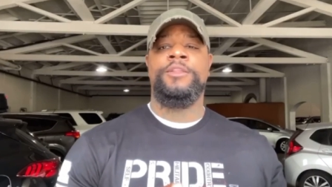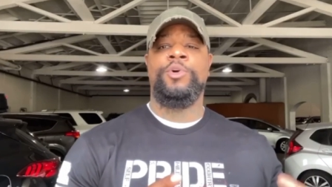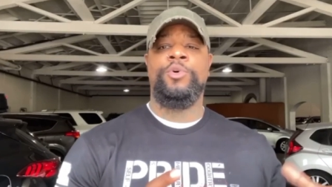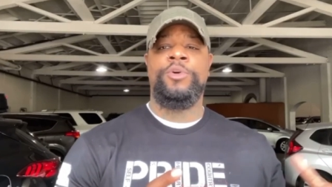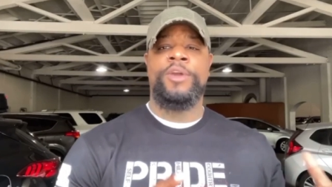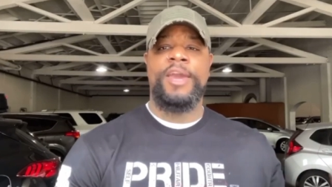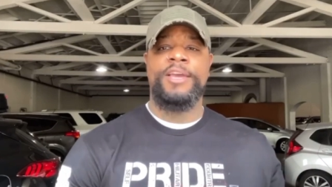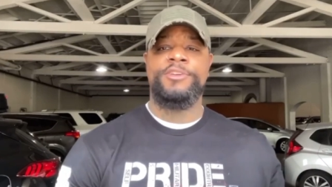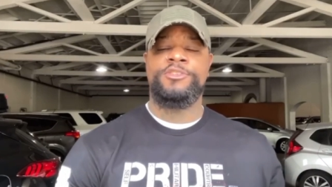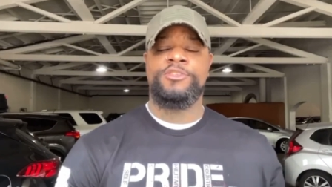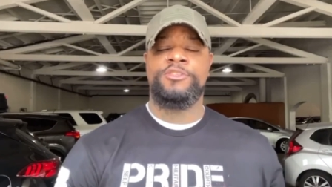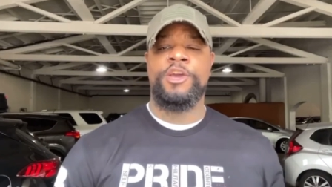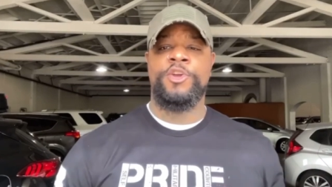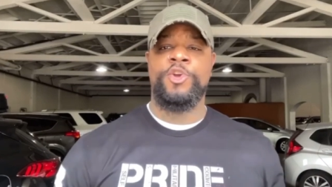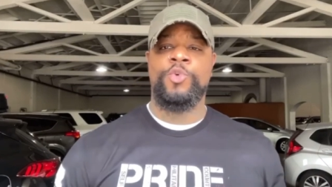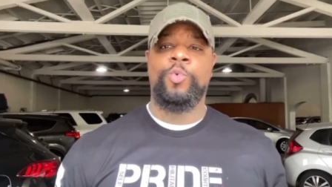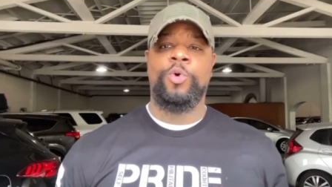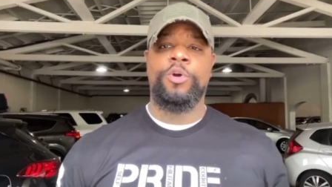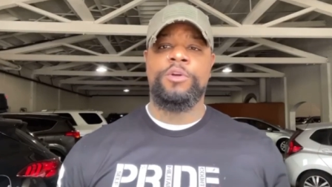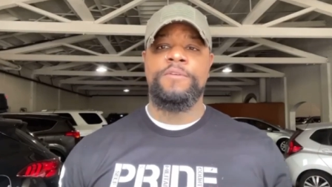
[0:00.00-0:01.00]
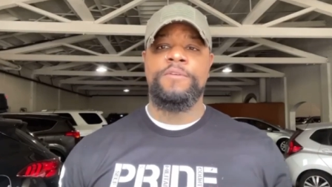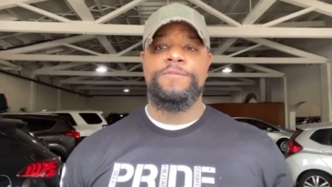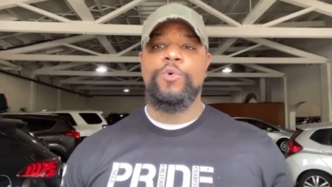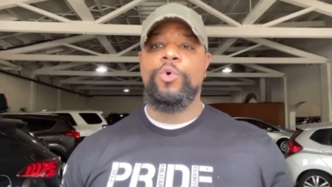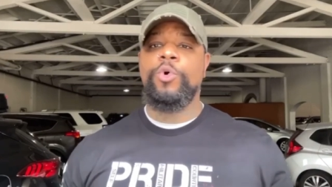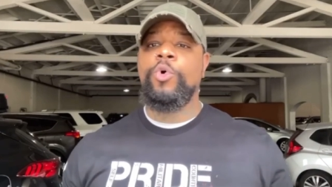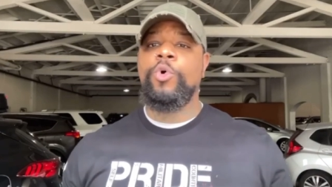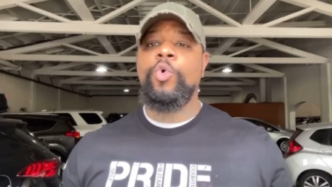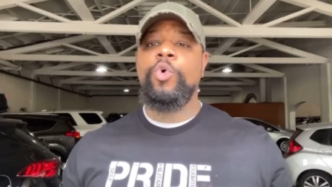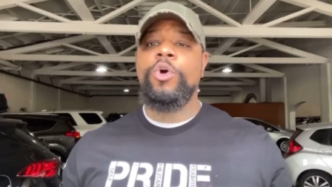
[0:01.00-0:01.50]
location that you're working
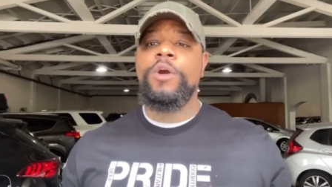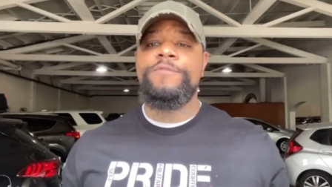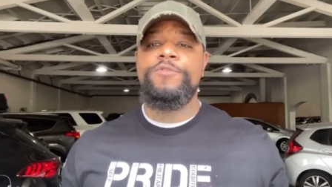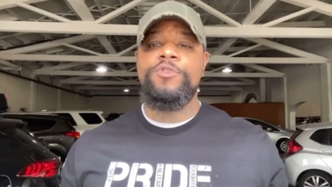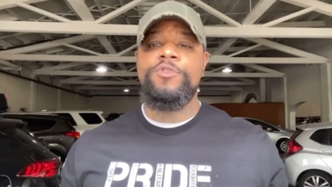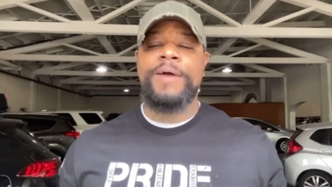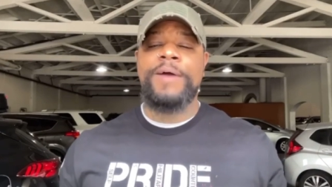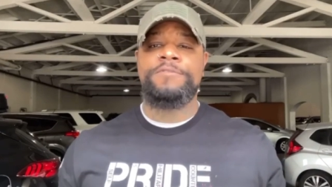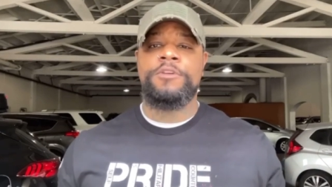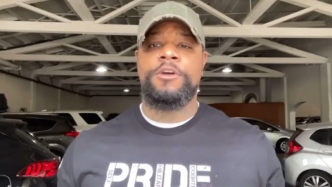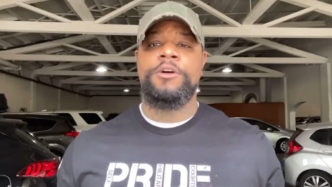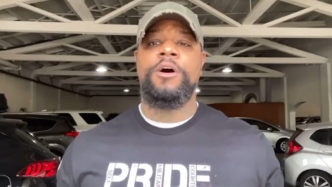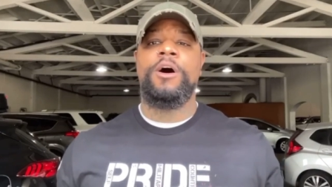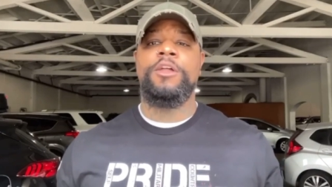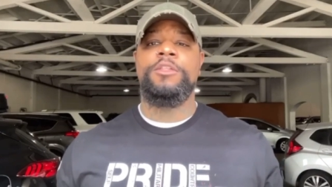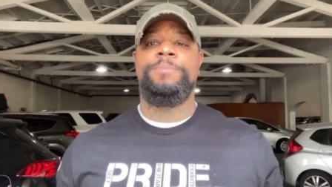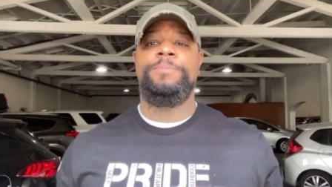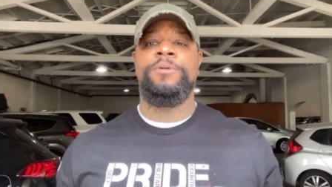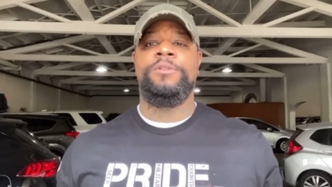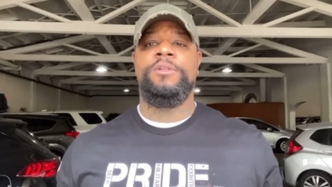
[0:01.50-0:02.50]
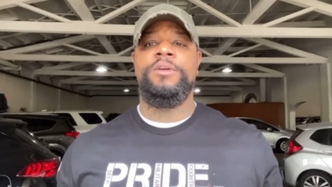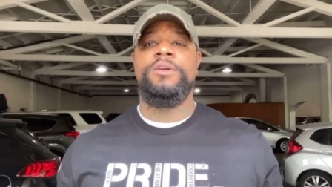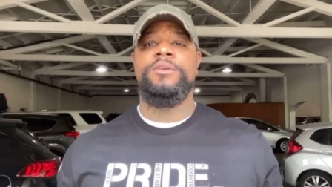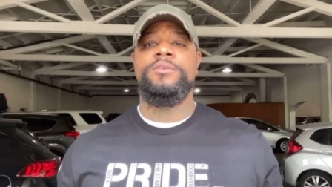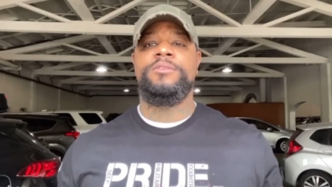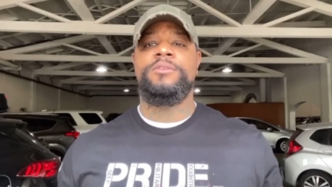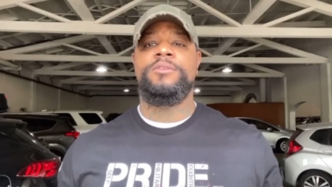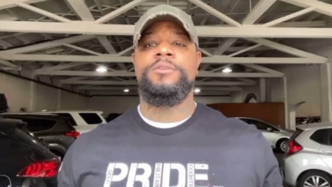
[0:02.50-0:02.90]
for, or if you have to call the police.